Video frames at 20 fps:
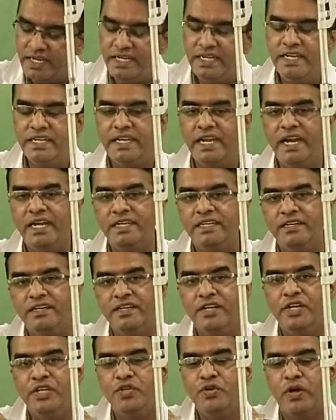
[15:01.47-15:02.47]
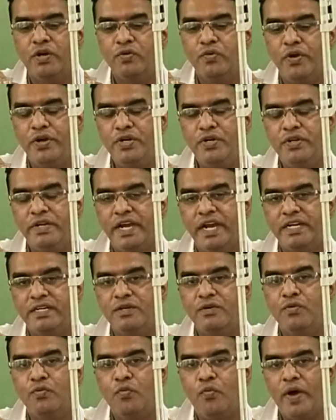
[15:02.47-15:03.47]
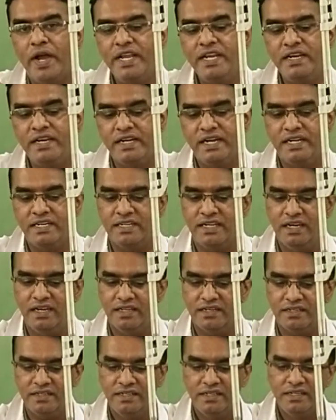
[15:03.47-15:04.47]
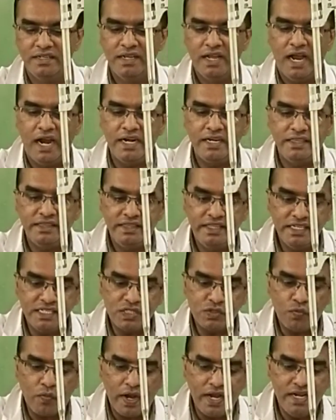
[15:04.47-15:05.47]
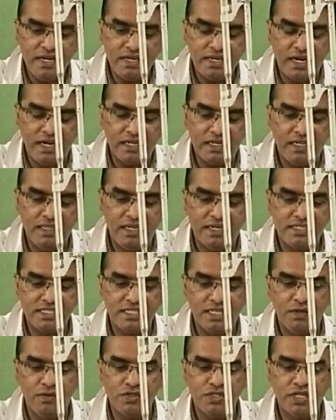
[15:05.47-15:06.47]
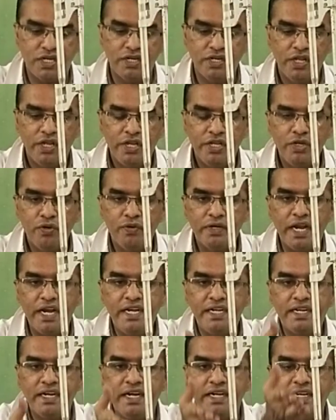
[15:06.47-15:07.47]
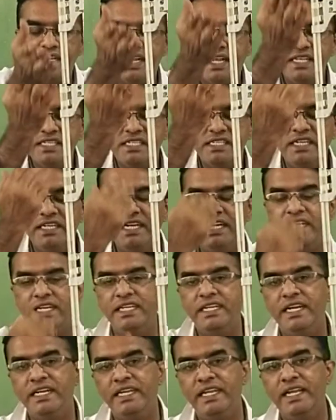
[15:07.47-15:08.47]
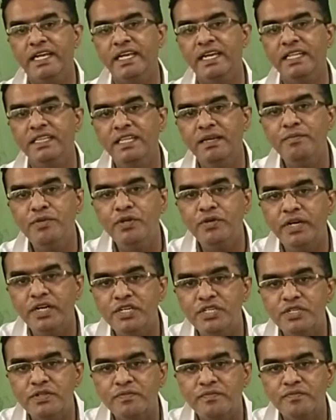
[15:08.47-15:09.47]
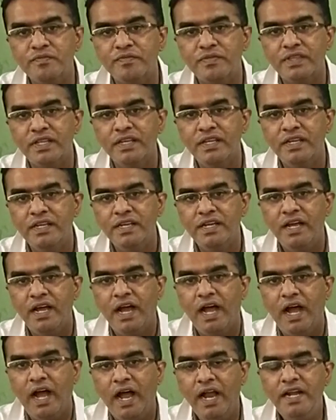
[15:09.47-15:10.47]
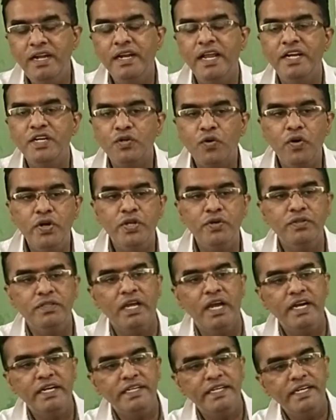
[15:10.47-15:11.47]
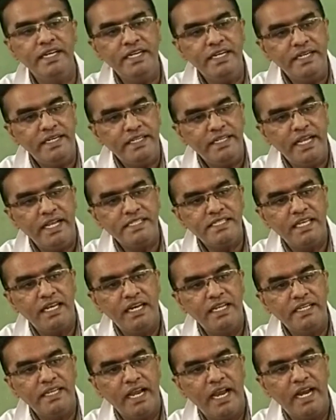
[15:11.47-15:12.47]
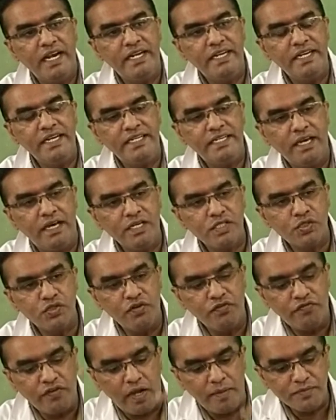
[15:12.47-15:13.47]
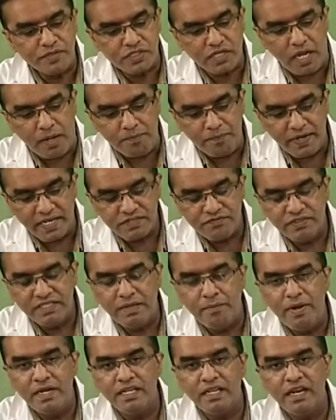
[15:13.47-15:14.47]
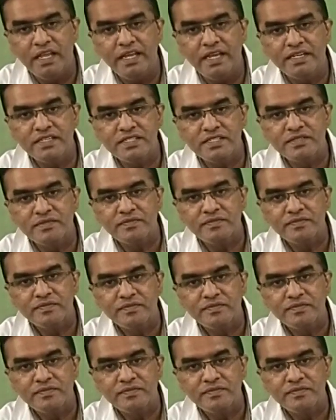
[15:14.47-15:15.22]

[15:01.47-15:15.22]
the indicator, you are going to get wine red color. And this wine red color solution, you titrate against EDTA taken in the burette. And I told you that EDTAC ligand, it also forms complex with the metal ions.